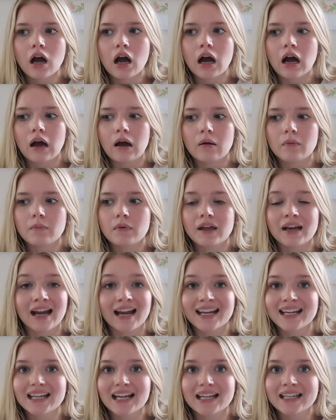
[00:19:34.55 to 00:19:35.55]
Um, and
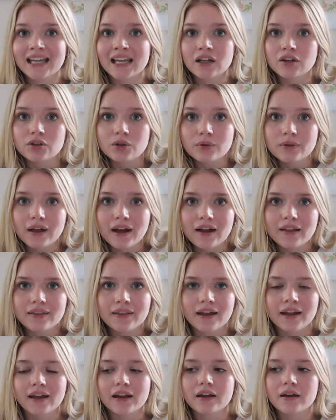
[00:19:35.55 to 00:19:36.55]
I, I can't do that.
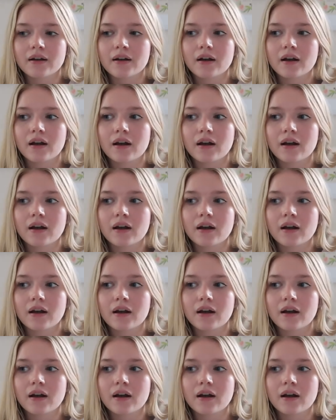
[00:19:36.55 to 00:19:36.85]
Like